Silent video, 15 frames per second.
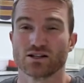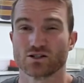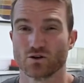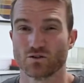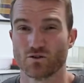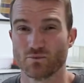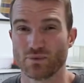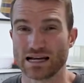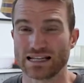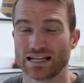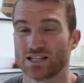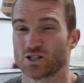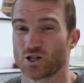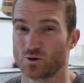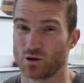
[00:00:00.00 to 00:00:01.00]
So for me,
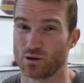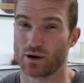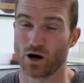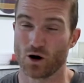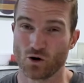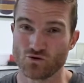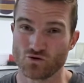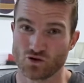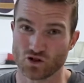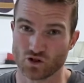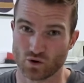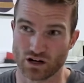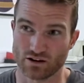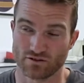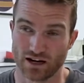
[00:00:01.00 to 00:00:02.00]
that's going to be about
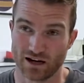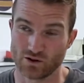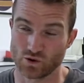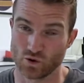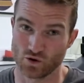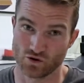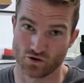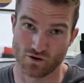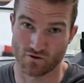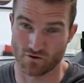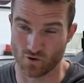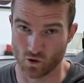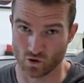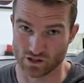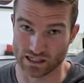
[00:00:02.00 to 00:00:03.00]
125 to
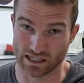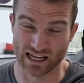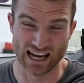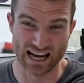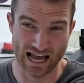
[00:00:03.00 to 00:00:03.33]
140.